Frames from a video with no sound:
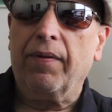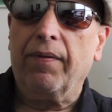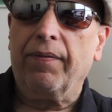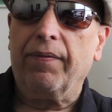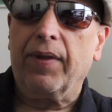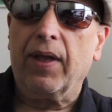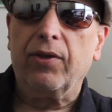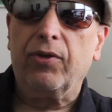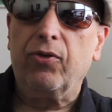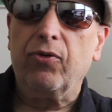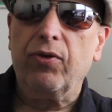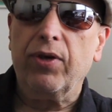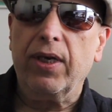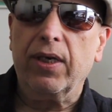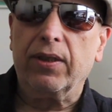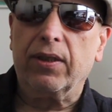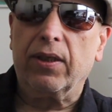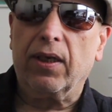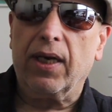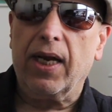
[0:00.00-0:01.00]
then 2
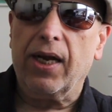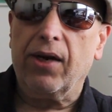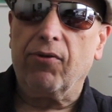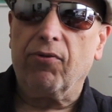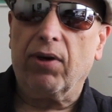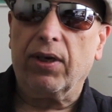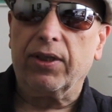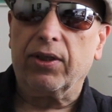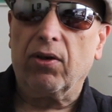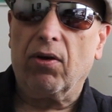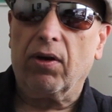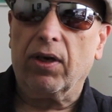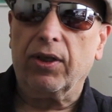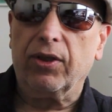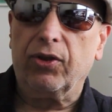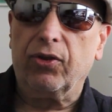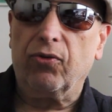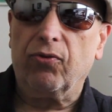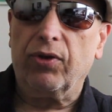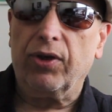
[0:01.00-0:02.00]
years later I started
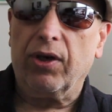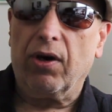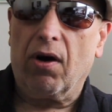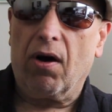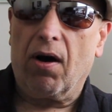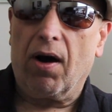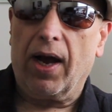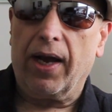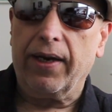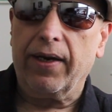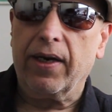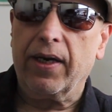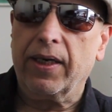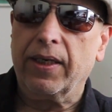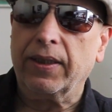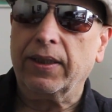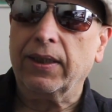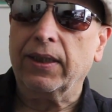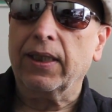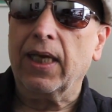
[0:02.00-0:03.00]
junior high,
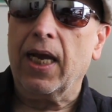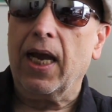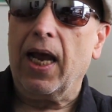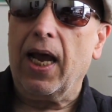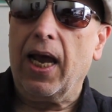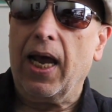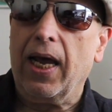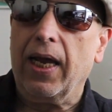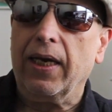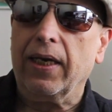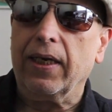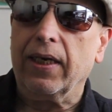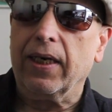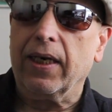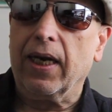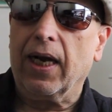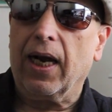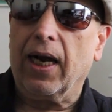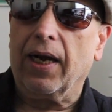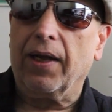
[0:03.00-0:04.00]
and
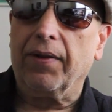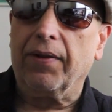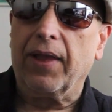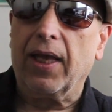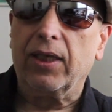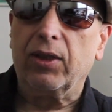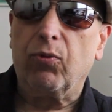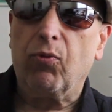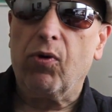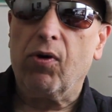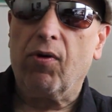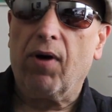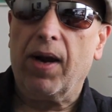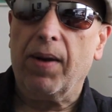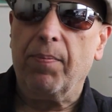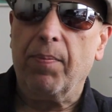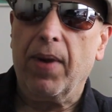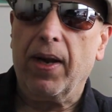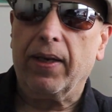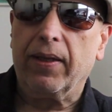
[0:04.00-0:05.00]
that's where I
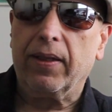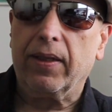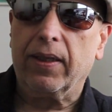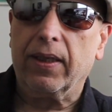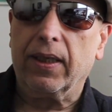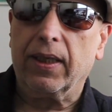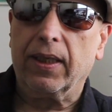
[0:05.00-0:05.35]
met